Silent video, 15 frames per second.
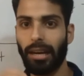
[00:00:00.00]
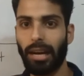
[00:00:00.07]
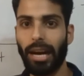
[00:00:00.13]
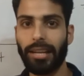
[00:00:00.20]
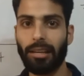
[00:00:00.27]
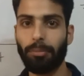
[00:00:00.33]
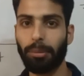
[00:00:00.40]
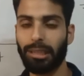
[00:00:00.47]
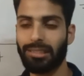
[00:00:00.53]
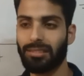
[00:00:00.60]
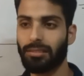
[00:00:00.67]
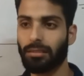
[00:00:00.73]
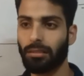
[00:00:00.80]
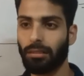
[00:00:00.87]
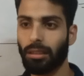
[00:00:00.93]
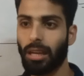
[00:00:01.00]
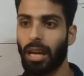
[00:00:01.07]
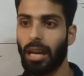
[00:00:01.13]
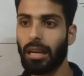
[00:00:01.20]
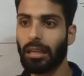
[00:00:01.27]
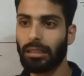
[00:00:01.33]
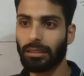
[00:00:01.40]
iron piece.
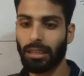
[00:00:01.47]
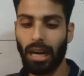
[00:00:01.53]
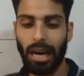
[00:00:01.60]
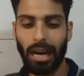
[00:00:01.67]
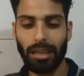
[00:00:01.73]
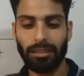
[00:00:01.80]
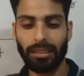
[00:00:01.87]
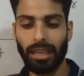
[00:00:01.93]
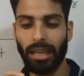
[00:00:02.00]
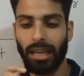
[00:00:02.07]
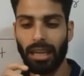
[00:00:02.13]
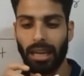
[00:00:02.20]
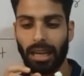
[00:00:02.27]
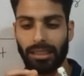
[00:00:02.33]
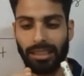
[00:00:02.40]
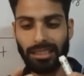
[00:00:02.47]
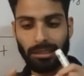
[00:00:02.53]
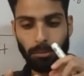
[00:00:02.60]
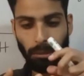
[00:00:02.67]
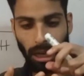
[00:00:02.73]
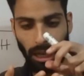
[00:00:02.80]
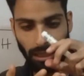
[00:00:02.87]
All the
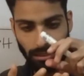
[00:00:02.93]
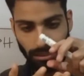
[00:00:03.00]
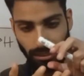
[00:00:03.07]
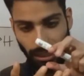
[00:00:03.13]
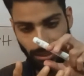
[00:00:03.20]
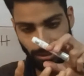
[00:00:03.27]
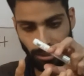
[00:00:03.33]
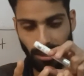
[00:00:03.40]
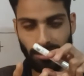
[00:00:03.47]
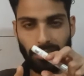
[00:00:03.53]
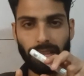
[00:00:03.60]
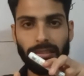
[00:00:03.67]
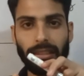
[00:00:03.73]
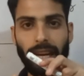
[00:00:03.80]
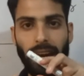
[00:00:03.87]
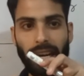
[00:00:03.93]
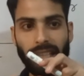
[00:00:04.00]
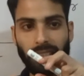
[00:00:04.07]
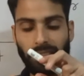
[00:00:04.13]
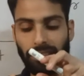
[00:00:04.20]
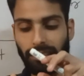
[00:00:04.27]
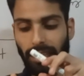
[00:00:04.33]
small clusters in
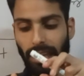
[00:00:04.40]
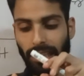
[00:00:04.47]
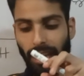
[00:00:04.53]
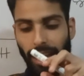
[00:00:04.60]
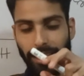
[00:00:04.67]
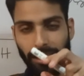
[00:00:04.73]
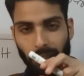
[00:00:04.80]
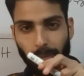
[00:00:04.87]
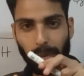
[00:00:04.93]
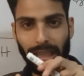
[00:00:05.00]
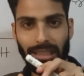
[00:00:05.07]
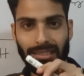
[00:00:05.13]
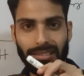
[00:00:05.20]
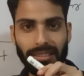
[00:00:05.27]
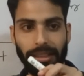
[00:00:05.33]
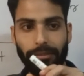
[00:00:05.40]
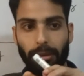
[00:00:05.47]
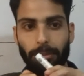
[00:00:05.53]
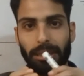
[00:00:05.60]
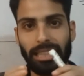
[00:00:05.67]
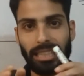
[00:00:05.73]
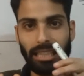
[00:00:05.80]
that iron piece, they
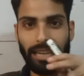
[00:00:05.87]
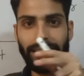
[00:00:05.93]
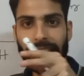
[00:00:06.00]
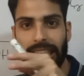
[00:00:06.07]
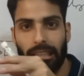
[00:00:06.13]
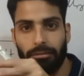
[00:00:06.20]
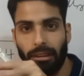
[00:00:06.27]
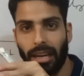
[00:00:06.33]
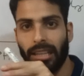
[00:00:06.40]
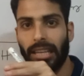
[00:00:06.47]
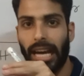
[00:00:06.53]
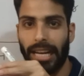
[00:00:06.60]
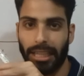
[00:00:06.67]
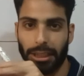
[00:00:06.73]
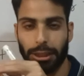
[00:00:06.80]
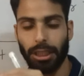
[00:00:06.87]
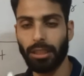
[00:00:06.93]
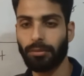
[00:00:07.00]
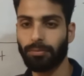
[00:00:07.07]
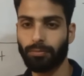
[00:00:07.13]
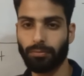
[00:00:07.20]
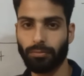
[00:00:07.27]
will be aligned in one
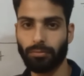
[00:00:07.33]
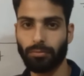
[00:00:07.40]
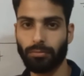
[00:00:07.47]
direction